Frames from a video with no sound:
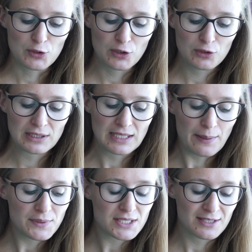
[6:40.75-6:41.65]
these all
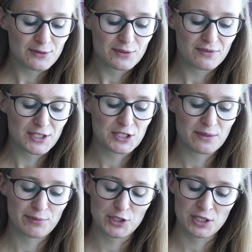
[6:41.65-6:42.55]
got lumped into the
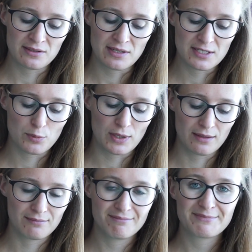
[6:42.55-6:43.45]
vegetable gender
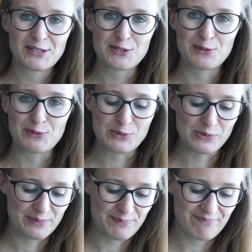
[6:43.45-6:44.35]
as well.
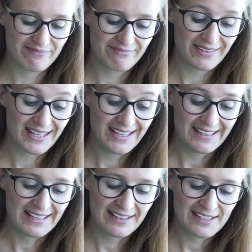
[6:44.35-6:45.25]
So cool.
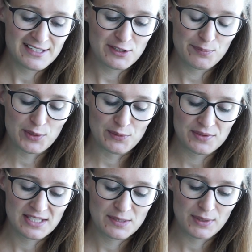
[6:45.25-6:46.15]
And this is the
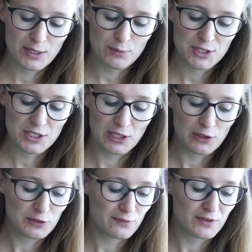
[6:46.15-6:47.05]
process by
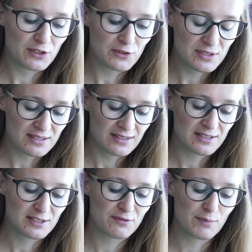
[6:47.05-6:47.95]
which a lot of the
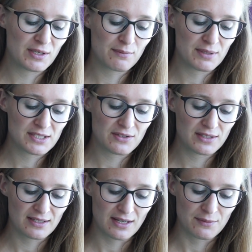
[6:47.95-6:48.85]
non-standard
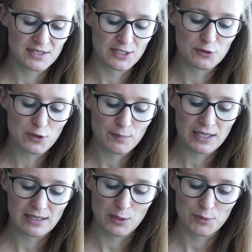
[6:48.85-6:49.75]
feminine-masculine nouns in
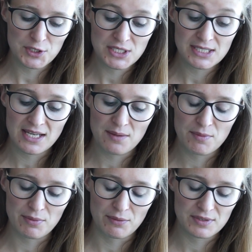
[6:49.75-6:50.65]
European languages
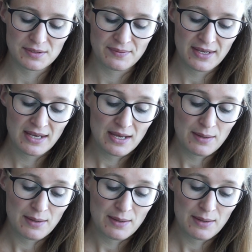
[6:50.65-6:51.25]
came about.